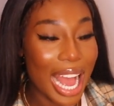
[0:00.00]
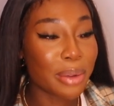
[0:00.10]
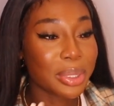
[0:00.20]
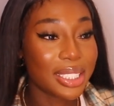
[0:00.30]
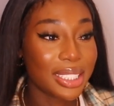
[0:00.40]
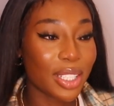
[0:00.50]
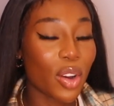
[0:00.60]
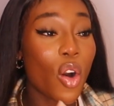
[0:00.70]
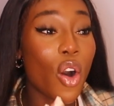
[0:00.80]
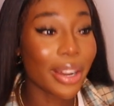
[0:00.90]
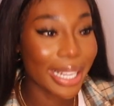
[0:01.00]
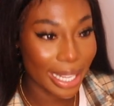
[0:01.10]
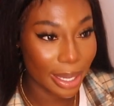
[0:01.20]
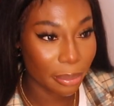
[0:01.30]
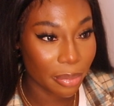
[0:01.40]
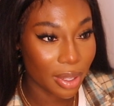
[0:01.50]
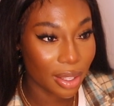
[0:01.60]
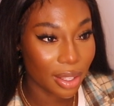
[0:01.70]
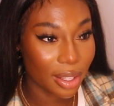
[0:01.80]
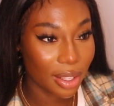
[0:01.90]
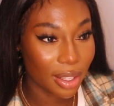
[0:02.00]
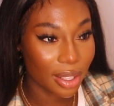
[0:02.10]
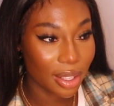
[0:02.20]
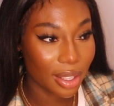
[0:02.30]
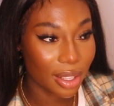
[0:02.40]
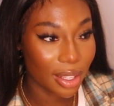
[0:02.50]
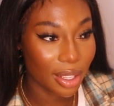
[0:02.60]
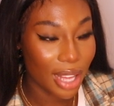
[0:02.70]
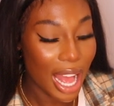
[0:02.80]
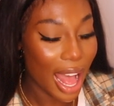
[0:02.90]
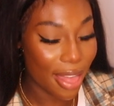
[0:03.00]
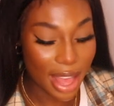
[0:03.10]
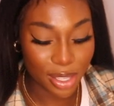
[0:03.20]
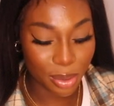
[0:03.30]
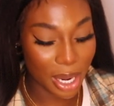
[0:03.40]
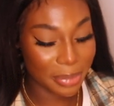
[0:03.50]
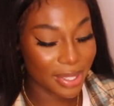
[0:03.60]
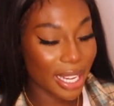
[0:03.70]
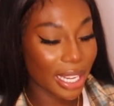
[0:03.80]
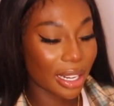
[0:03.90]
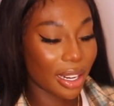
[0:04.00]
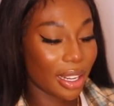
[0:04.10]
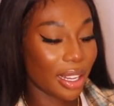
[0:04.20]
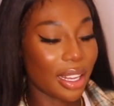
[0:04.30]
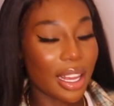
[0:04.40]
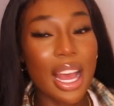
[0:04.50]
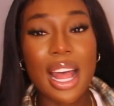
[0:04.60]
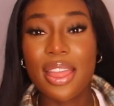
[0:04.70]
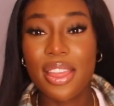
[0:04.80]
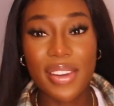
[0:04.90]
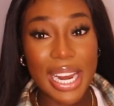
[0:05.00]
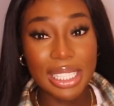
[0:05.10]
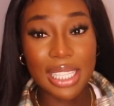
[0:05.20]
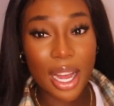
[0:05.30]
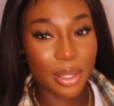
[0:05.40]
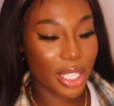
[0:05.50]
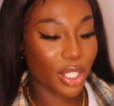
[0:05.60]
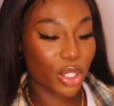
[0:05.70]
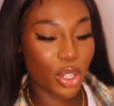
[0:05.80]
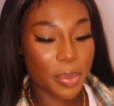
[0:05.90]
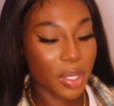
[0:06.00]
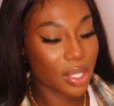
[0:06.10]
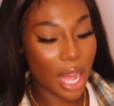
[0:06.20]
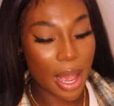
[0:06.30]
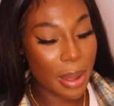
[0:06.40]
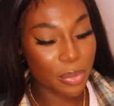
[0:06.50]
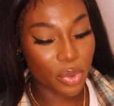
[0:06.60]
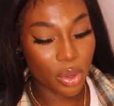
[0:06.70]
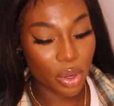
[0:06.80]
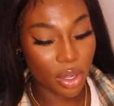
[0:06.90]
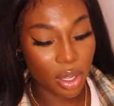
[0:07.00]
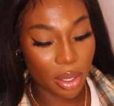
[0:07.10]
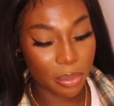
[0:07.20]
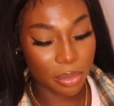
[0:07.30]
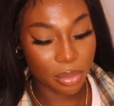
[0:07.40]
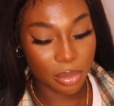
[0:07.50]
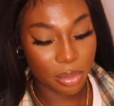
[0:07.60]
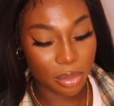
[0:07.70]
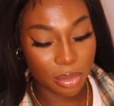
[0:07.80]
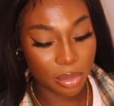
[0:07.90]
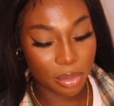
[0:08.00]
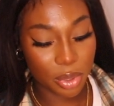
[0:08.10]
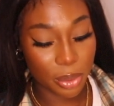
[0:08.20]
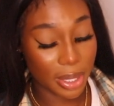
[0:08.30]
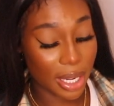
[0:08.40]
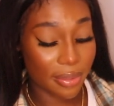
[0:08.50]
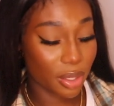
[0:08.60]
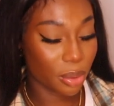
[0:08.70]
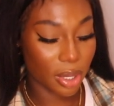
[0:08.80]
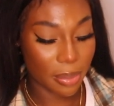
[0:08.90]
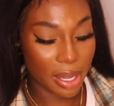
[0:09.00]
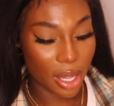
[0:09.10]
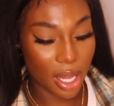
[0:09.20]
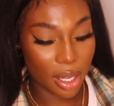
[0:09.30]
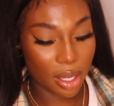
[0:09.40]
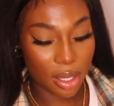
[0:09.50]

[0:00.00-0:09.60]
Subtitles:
I was sick on him, and that's all I'm saying. The rest, I'll take a shot because I am not ever talking about that.